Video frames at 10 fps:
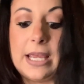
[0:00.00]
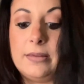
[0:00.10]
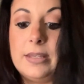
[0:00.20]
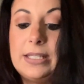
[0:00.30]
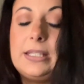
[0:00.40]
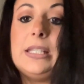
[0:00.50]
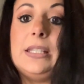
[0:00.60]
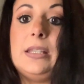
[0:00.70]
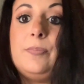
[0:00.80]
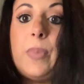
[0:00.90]
and this is
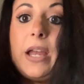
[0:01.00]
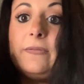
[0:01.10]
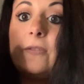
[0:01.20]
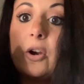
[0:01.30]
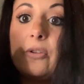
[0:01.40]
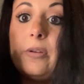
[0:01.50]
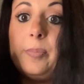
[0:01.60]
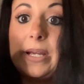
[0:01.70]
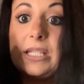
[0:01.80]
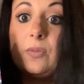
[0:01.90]
by far the
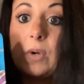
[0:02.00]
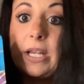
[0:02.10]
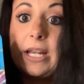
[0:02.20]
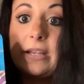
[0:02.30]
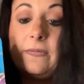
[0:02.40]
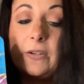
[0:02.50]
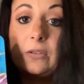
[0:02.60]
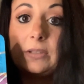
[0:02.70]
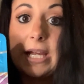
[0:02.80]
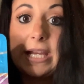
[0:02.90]
best one, I
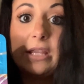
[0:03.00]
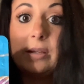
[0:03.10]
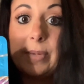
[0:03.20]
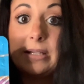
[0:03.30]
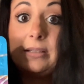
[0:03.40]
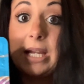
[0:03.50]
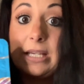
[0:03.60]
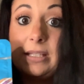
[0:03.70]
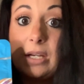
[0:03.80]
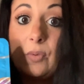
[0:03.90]
feel like, and the best
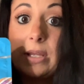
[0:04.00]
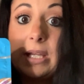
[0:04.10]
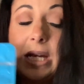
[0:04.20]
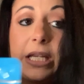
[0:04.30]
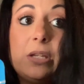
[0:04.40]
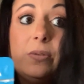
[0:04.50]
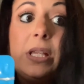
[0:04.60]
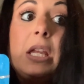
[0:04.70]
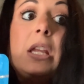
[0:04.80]
tasting one that I use.